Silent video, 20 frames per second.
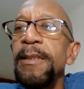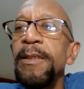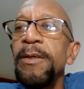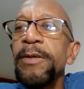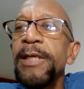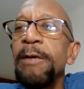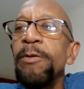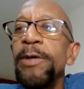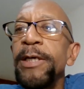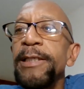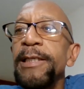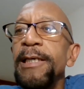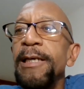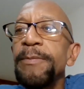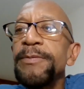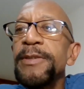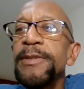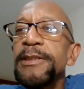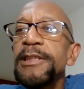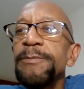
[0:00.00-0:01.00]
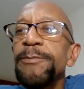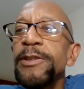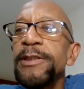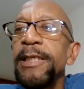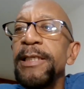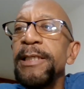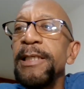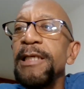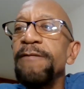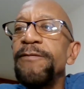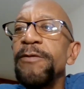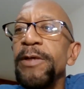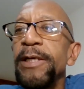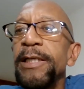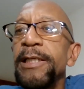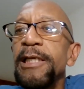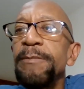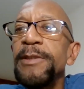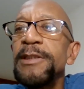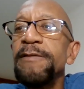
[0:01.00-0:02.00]
Okay, what up 60% if your
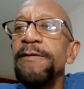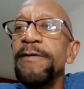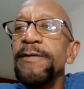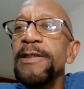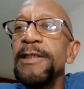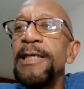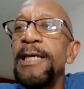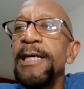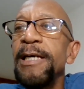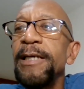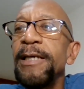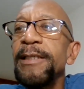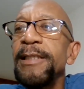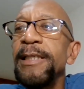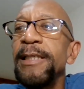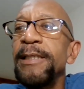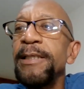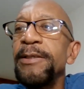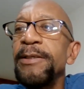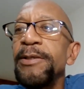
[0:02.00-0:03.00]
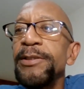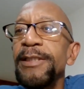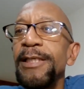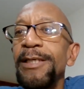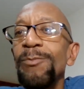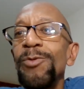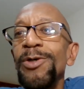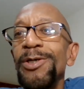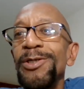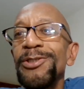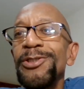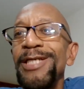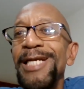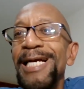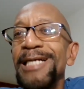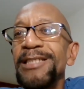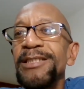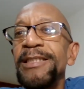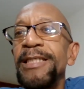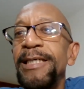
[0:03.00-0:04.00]
income is significantly higher than hers? Well, she
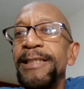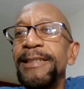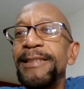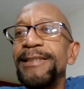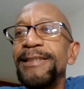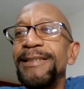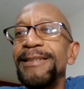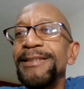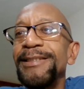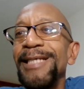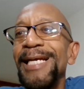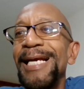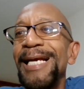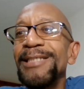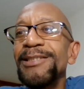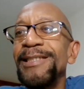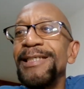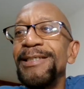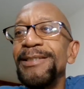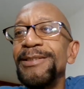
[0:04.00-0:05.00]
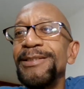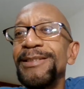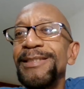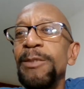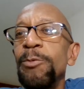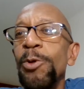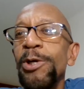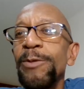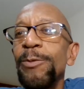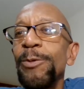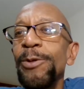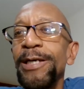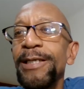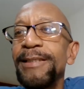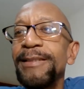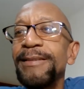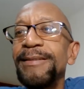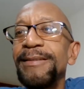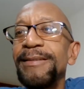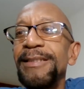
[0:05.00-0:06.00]
has none. She has none. She didn't want to
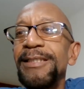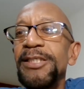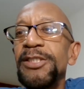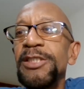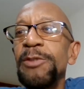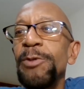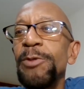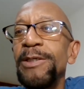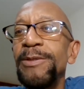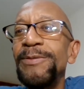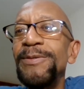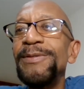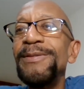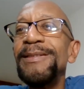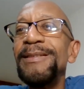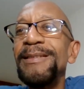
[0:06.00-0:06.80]
work. Zero.